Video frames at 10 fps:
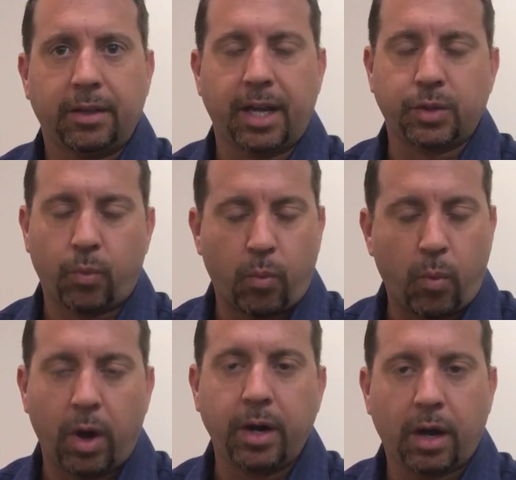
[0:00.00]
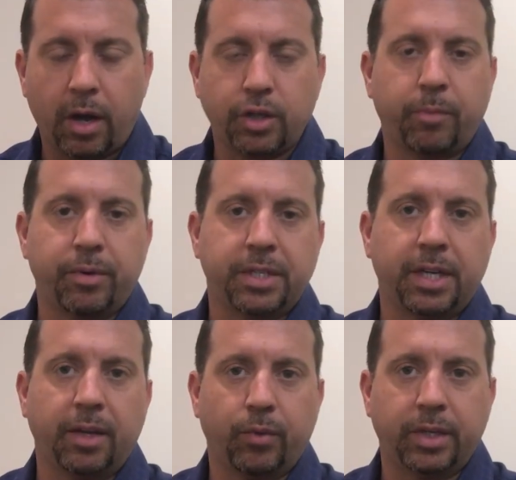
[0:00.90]
That's
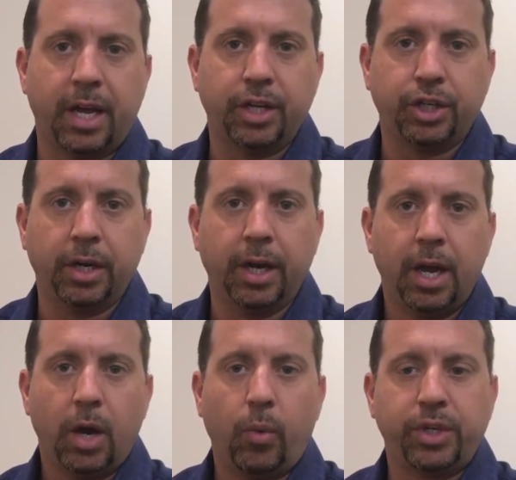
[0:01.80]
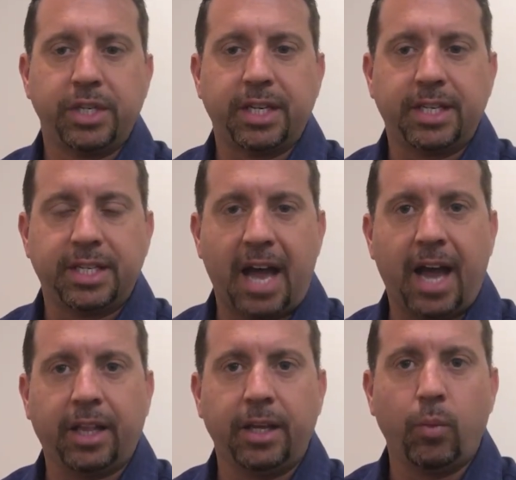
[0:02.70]
100% retention, which is
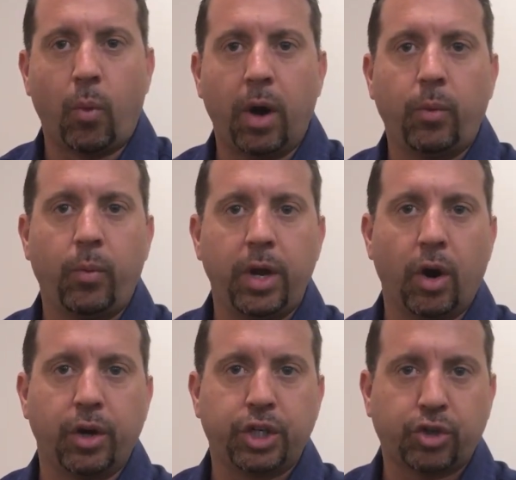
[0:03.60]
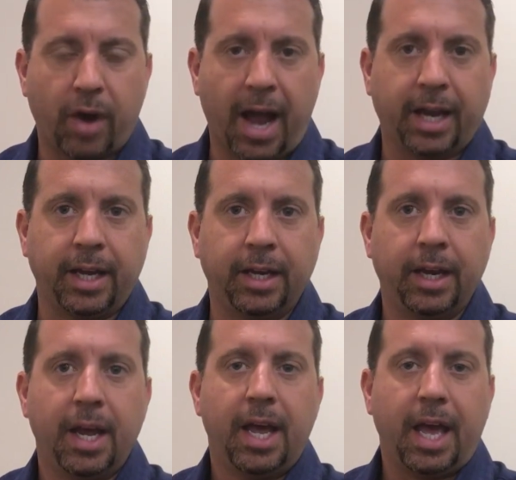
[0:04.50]
exactly what we are tracking
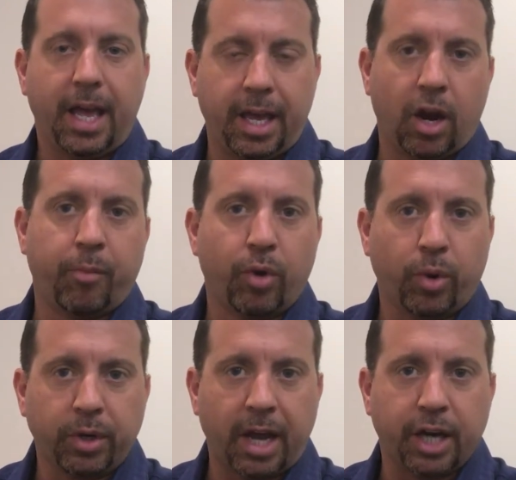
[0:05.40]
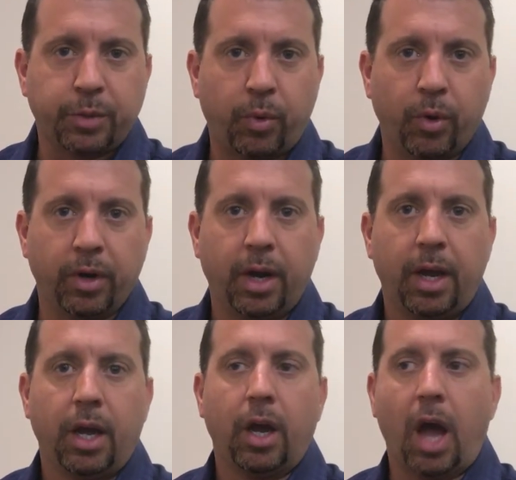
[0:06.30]
in our broker dashboard.
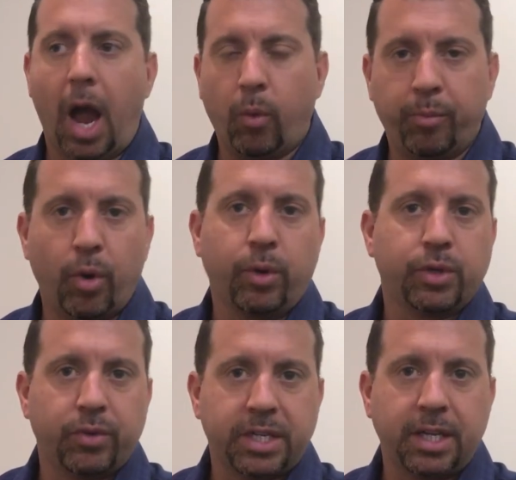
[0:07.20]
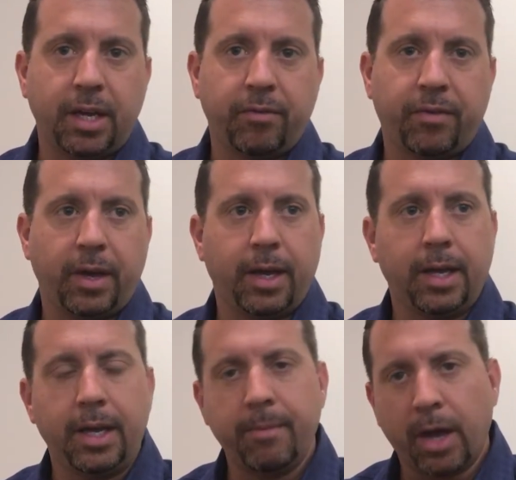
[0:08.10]
Our brokers receive
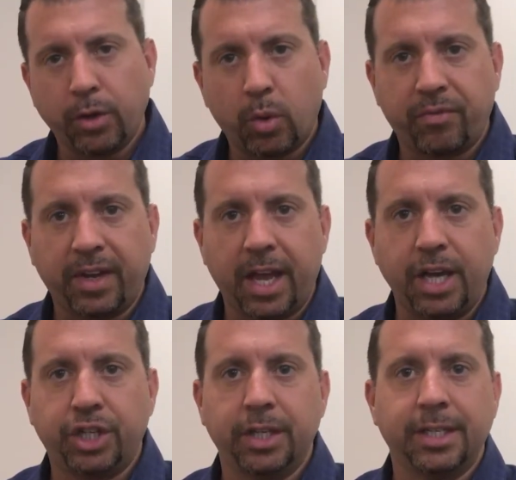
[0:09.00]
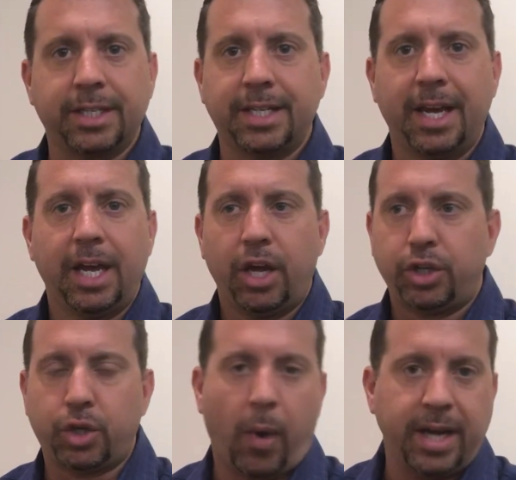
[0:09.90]
email notifications
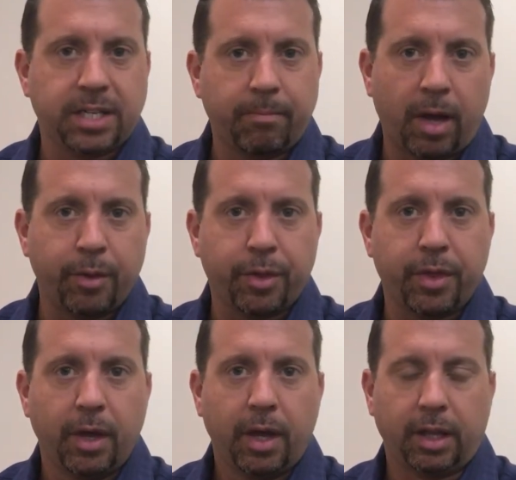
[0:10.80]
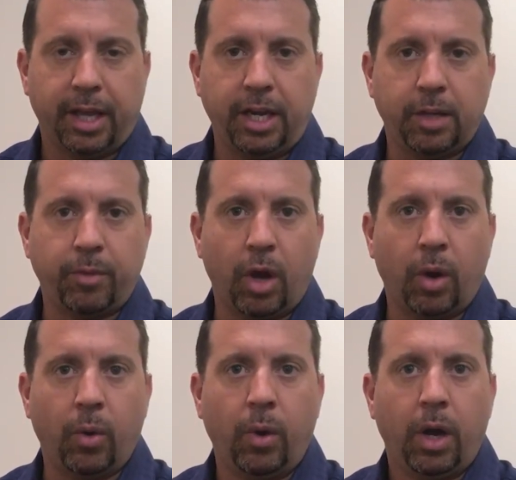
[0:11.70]
twice a month, letting them
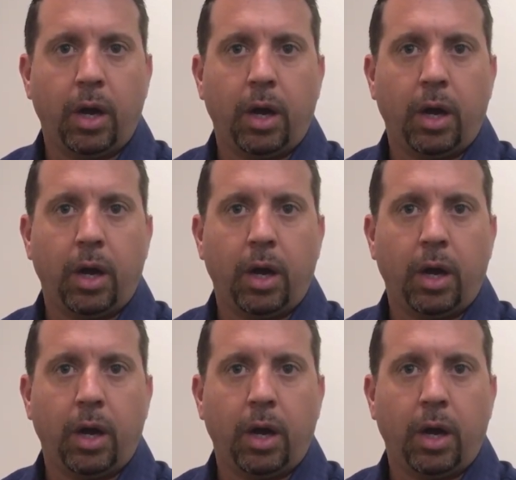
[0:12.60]
know